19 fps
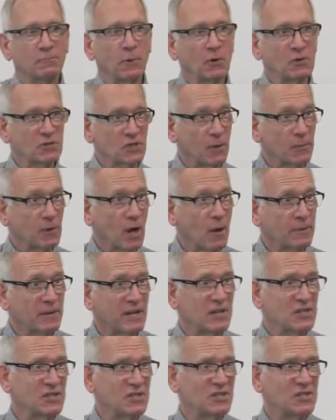post
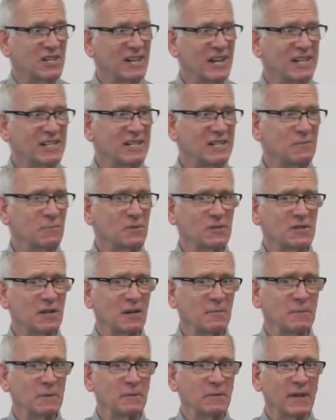complications in 18%
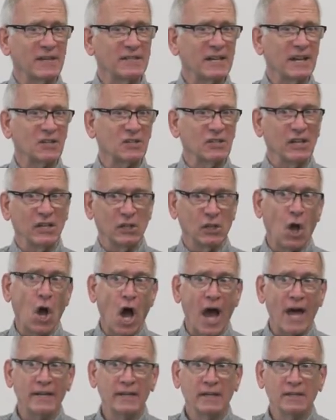of people. That's actually a
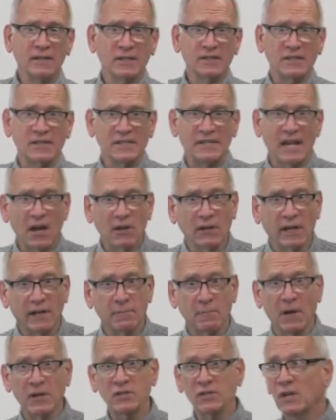lot. It doesn't sound
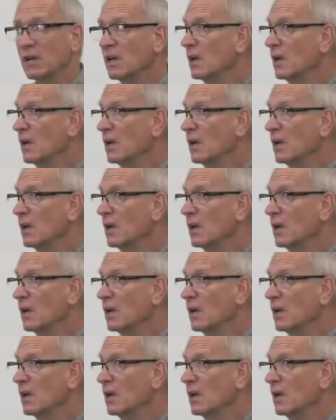like much,